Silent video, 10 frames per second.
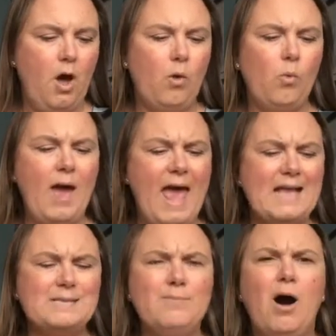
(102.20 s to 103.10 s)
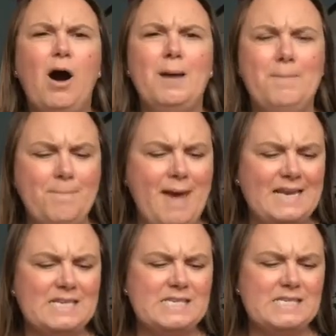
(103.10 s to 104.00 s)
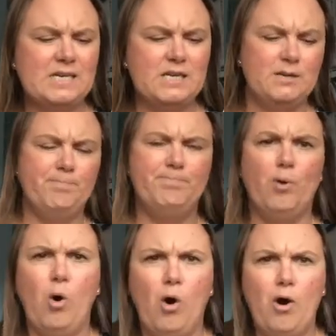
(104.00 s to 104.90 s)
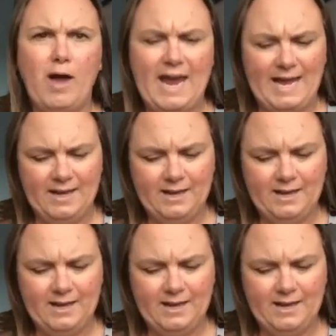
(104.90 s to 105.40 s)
"Where's my medicine, boy?"